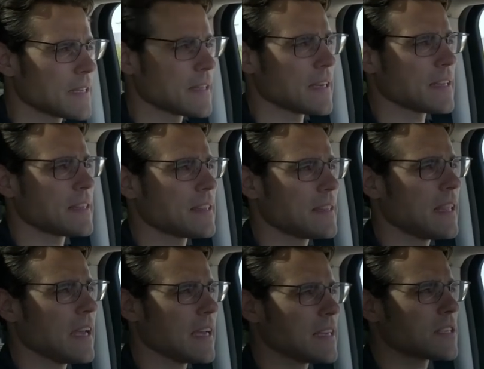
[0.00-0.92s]
that
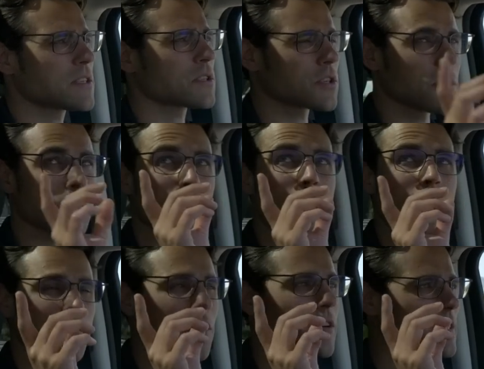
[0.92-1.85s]
there is some
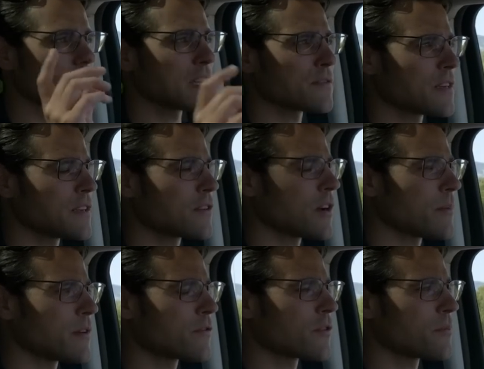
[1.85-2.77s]
more noise definitely
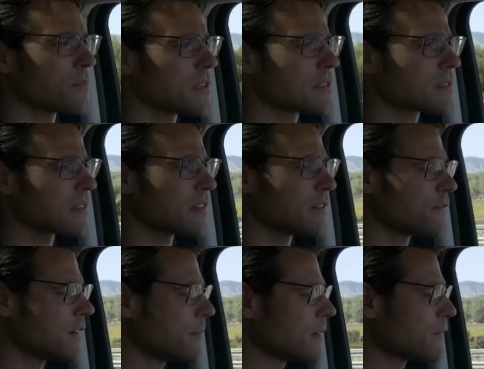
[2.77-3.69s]
coming from this
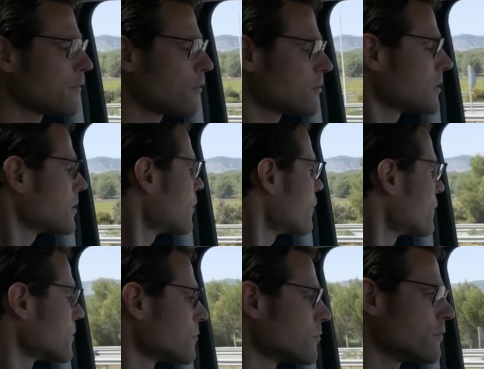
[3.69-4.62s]
fabric folding
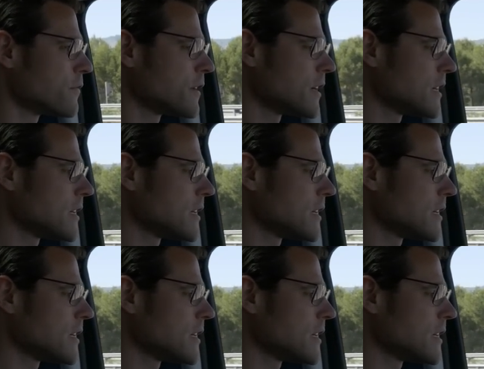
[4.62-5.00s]
of the roof.